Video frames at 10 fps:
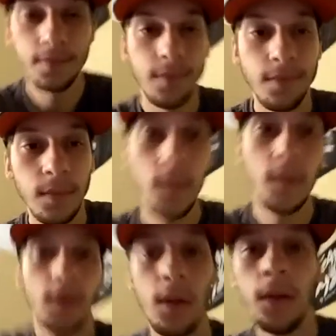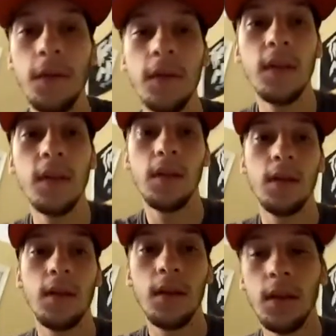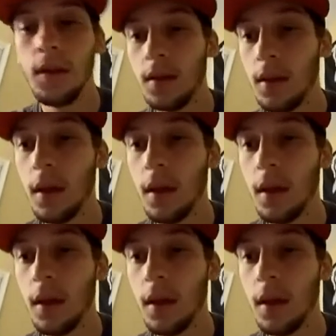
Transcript: I think it's about money, about how